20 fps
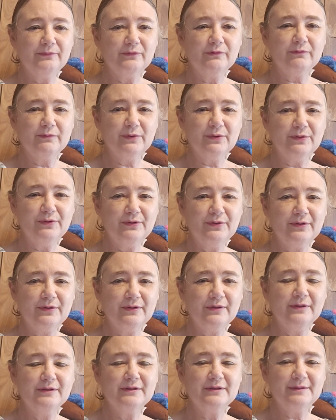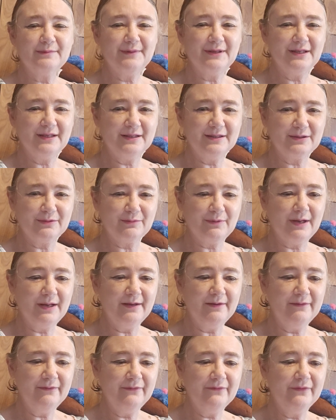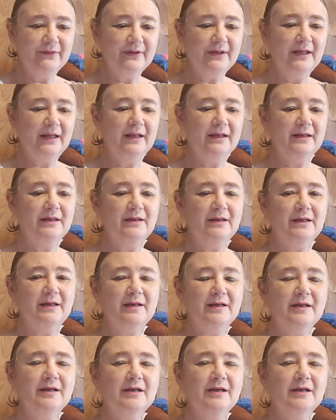Ruth to be his wife, and he